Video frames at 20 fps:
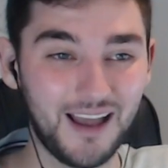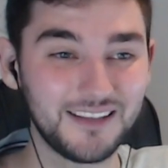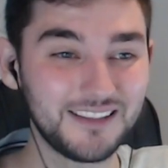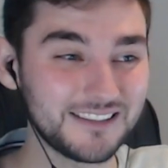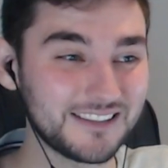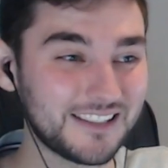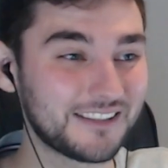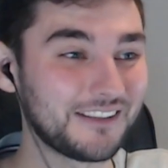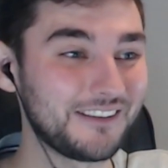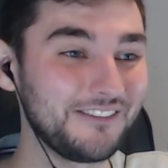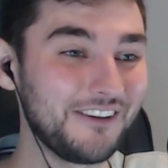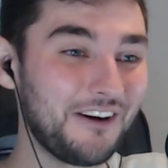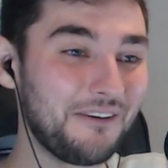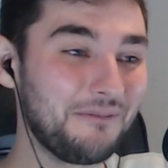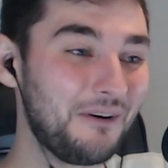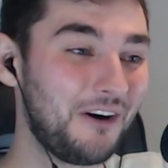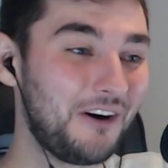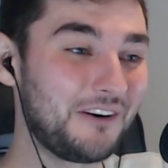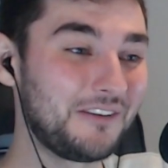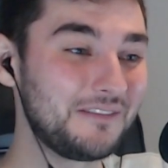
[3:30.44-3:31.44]
I just said a
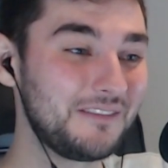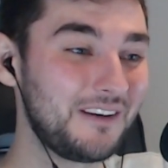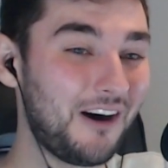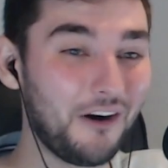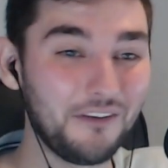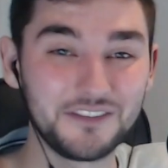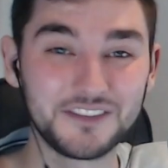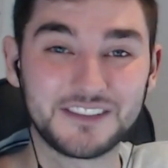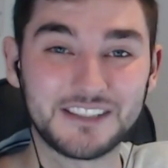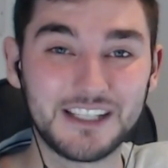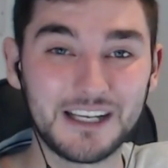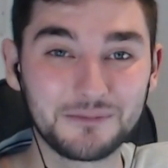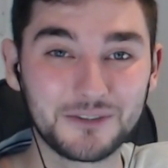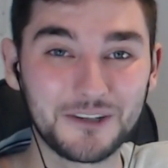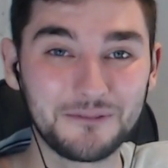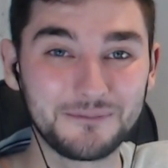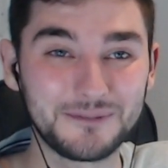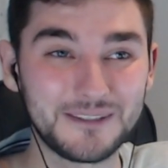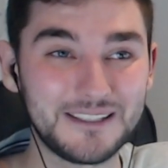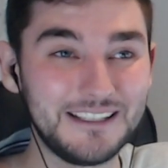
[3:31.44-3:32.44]
lot more. Obviously, I'm
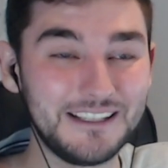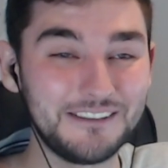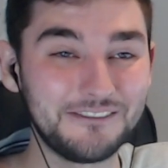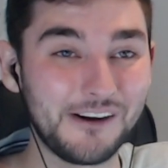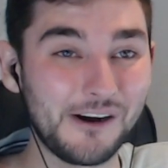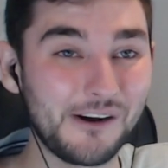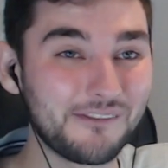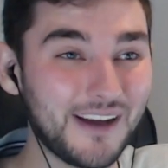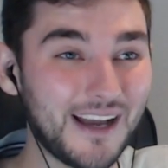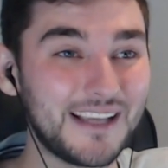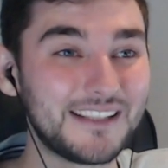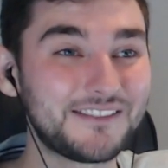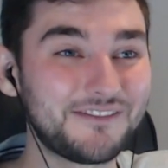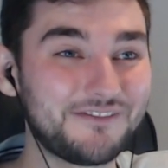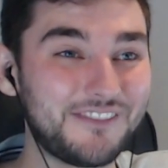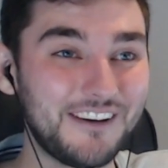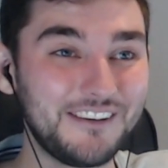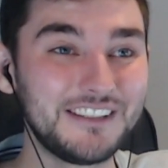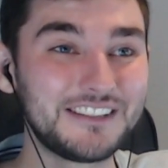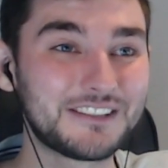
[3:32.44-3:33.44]
completely wrong. That is
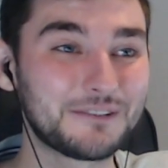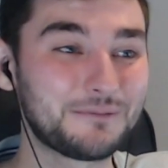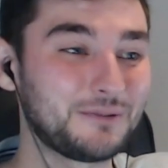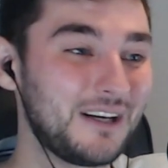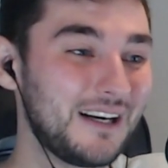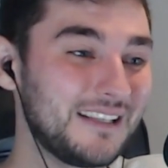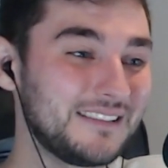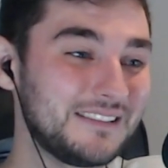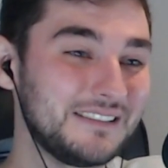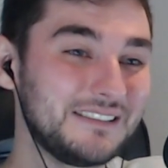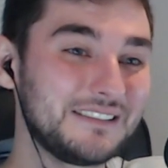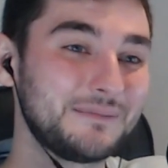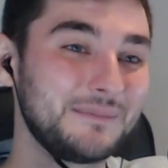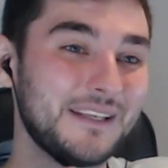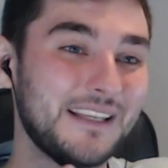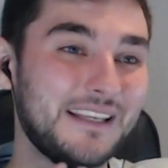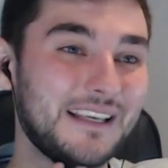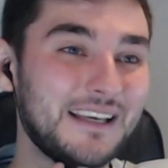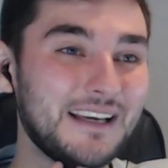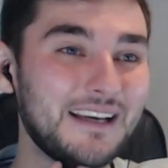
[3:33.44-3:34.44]
very surprising to
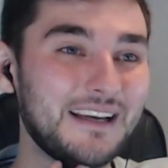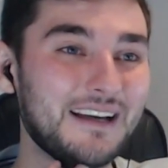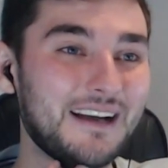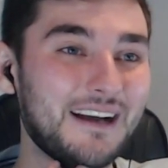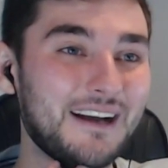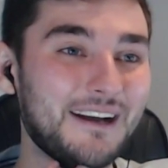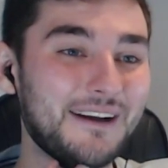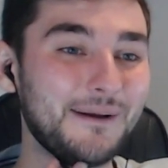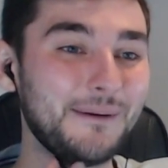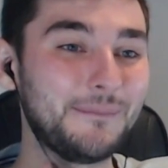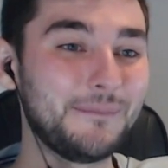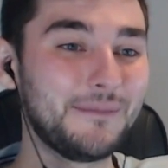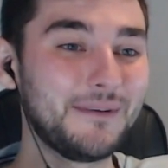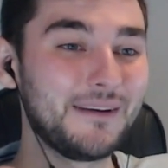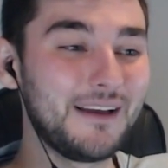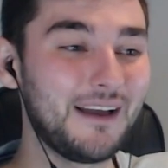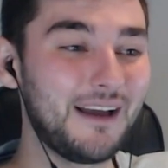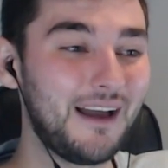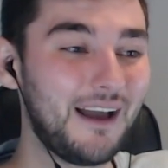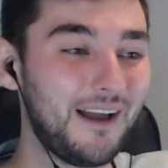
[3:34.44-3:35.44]
me.
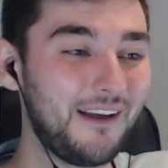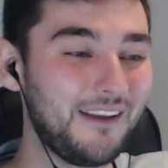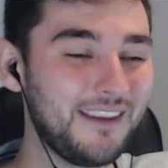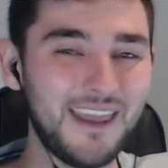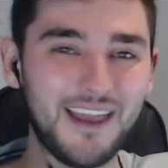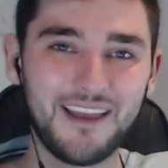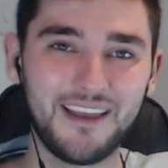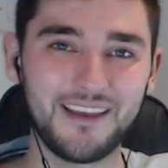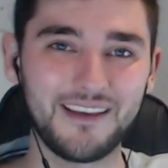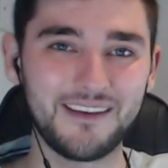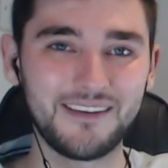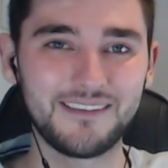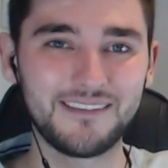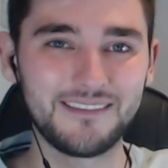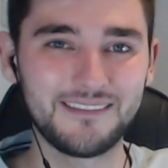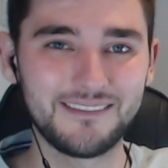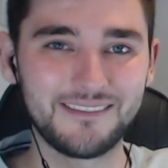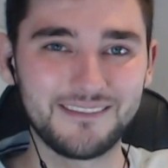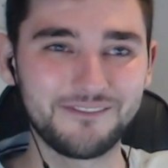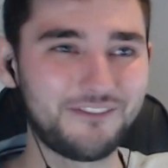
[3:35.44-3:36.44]
Yeah,
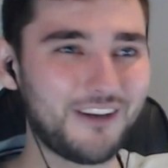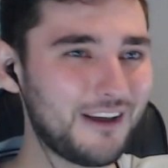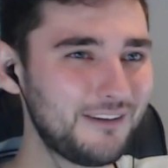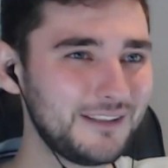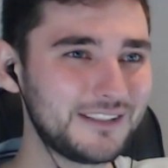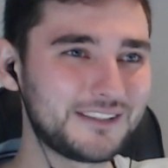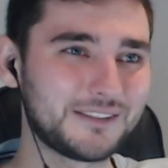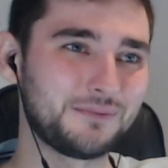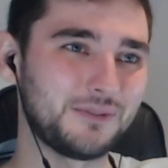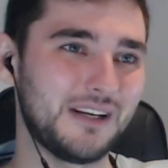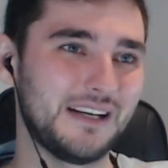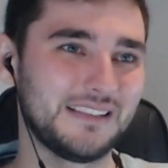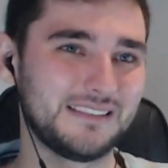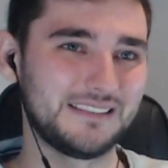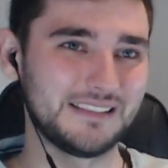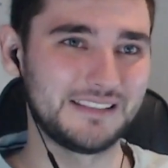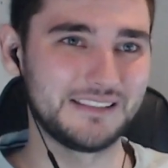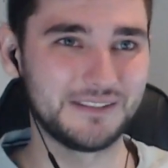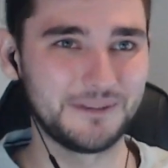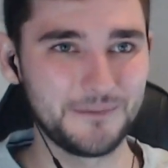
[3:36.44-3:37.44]
very
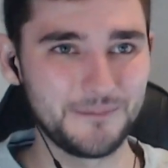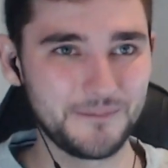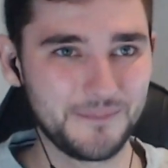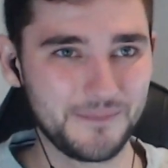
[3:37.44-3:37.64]
surprising.